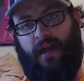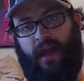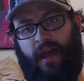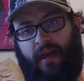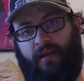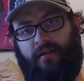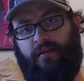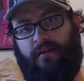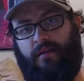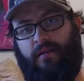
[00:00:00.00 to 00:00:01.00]
and
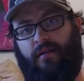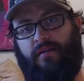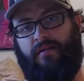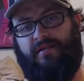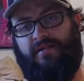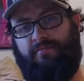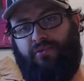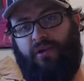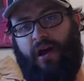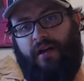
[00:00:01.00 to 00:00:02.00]
the simple
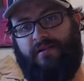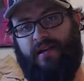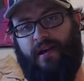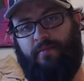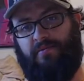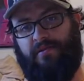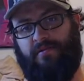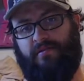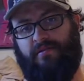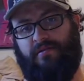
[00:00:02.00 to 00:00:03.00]
concept
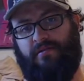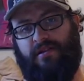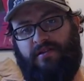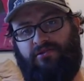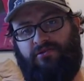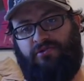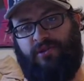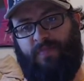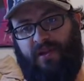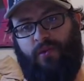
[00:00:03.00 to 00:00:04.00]
is you
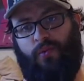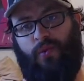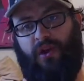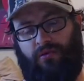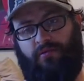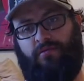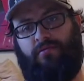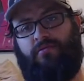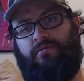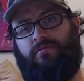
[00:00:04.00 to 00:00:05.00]
spin the wheel
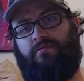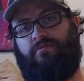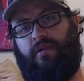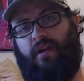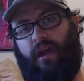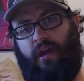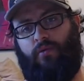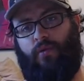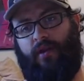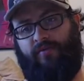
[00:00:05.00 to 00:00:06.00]
and
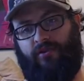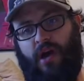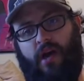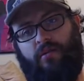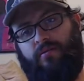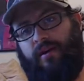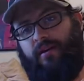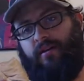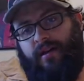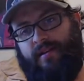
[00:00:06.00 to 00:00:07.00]
whatever dollar amount
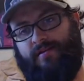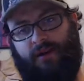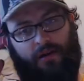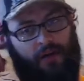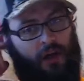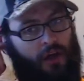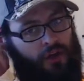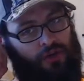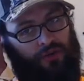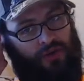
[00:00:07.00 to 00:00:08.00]
it lands on,
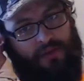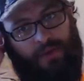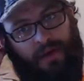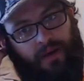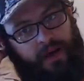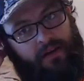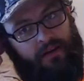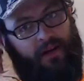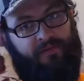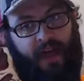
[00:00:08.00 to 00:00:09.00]
you get to pick a letter.
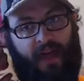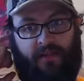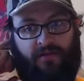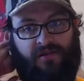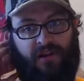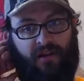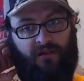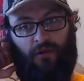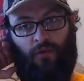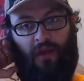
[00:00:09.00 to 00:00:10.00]
If that letter's there,
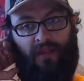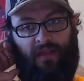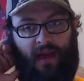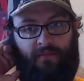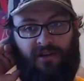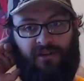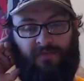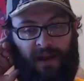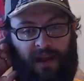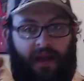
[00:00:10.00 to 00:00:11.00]
you win that much
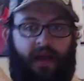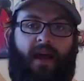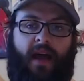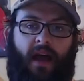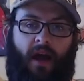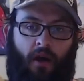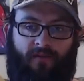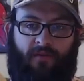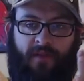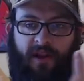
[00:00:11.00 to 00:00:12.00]
money,
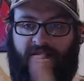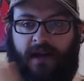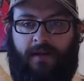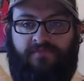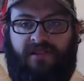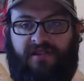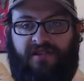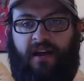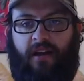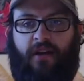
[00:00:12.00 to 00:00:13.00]
however many times it's there.